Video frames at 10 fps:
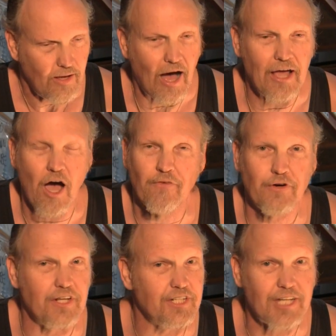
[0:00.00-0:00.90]
I
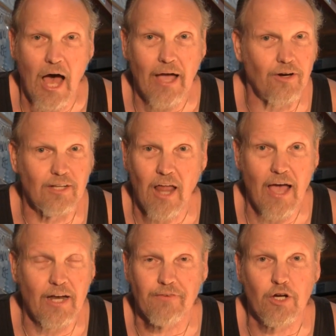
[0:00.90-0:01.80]
offer an entire
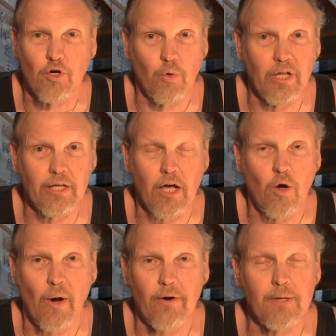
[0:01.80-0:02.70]
line of acrylic
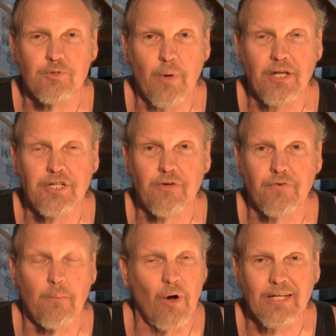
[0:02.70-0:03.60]
aquariums ranging
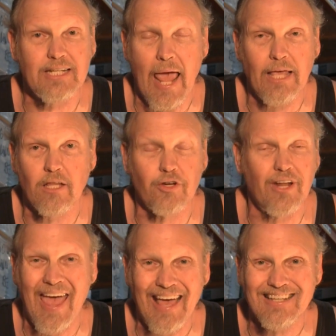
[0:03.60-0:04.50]
from rectangular
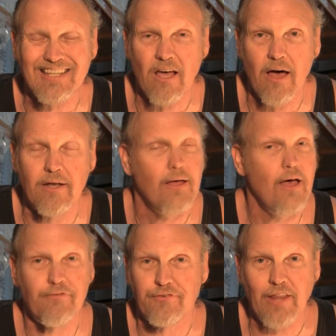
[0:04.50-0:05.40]
to hexagon,
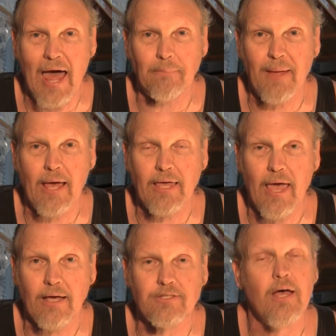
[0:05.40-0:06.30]
flatback
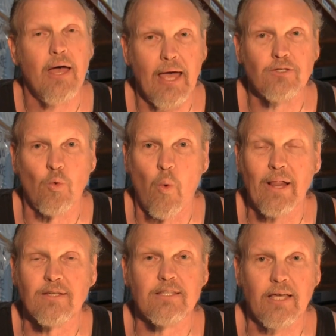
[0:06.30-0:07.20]
hex, as
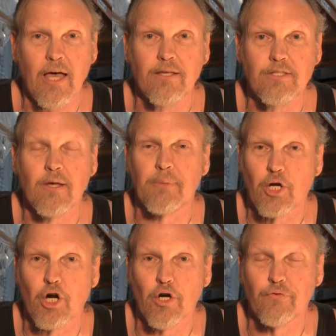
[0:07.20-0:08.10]
well as the custom
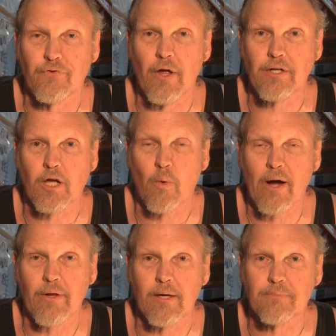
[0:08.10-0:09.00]
curve front
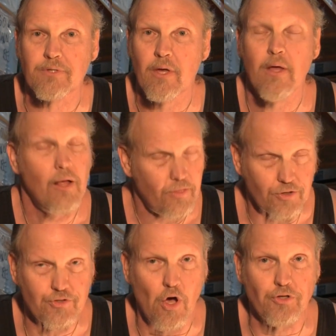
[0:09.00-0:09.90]
aquariums.
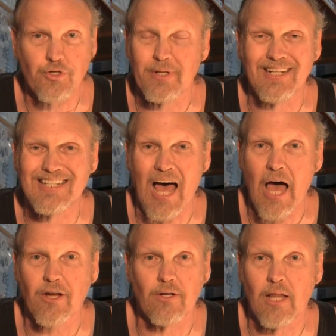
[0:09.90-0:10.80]
There's also an
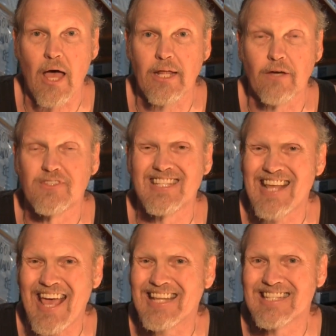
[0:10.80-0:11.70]
entire line of
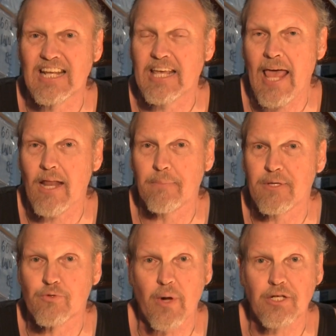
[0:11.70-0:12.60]
stands and
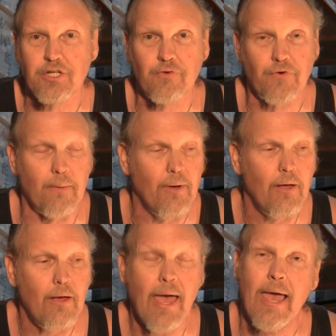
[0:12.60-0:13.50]
canopies ranging from
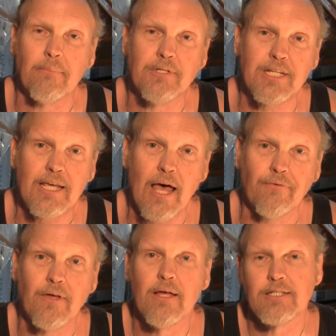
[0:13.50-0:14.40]

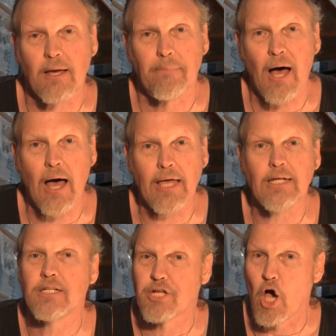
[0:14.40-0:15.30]
MDF to
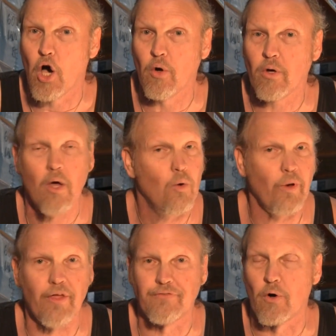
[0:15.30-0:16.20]
pine to oak
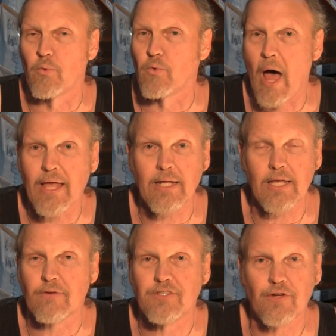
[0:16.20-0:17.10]
with a
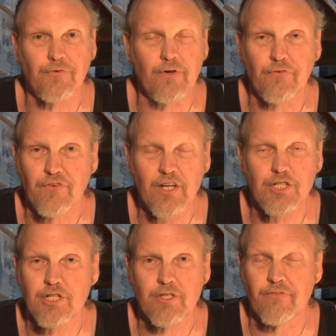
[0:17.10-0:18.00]
variety of different
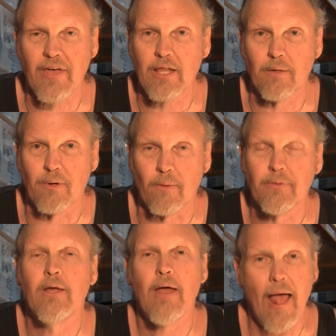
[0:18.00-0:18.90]
finishes
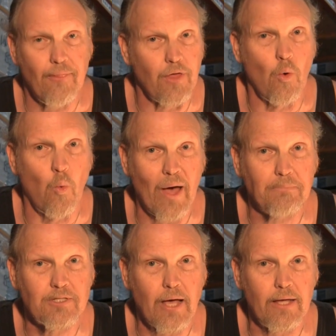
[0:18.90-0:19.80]
available. And the
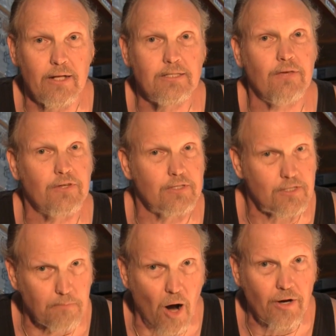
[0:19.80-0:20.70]
website is even
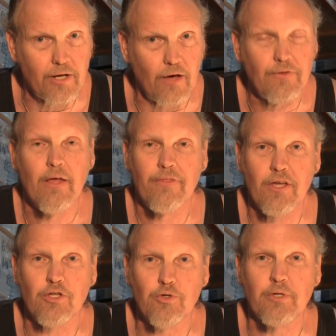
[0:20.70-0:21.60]
smart enough
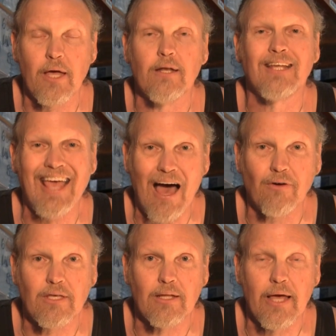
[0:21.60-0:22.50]
that you can
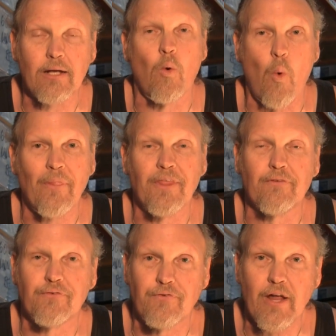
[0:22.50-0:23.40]
calculate what
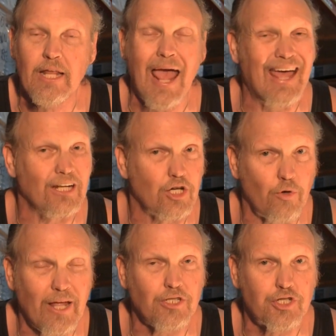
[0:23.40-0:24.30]
the freight and
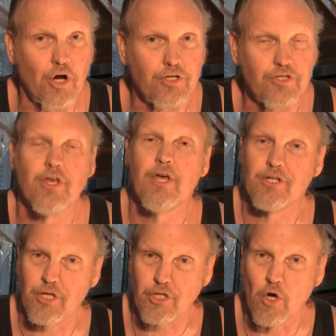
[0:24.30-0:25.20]
crate charges
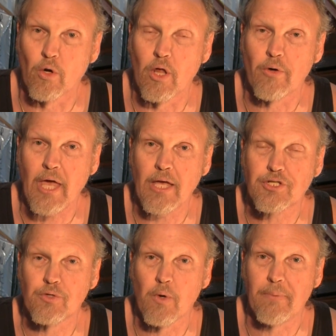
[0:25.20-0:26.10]
to your
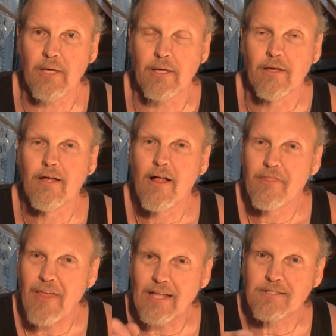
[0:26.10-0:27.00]
location will be.
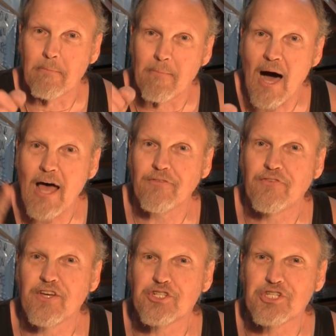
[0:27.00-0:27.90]
That's
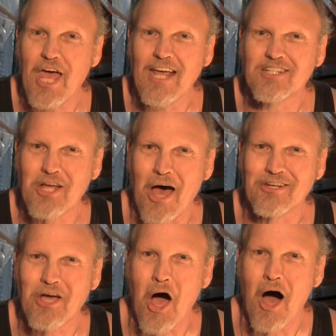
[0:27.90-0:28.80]

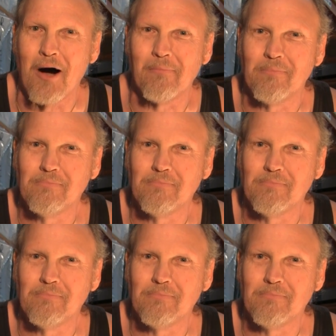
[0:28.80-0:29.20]
myfishtank.com.